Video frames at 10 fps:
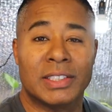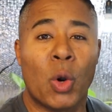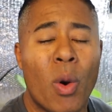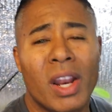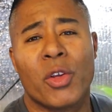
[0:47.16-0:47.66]

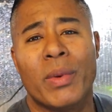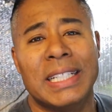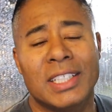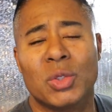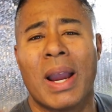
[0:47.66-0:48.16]
So one of the
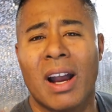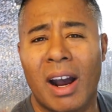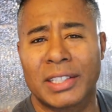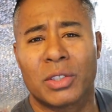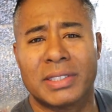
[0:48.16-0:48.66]
reasons why
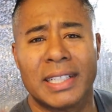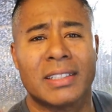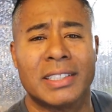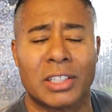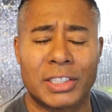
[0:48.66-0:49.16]
Oscar
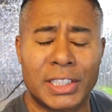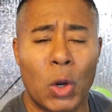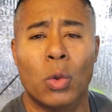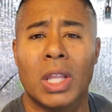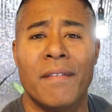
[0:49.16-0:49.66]
cichlids are
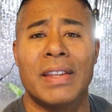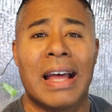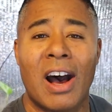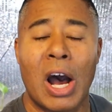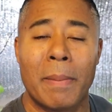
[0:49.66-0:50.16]
so loved in
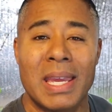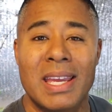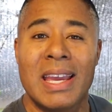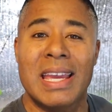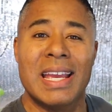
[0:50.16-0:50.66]
the hobby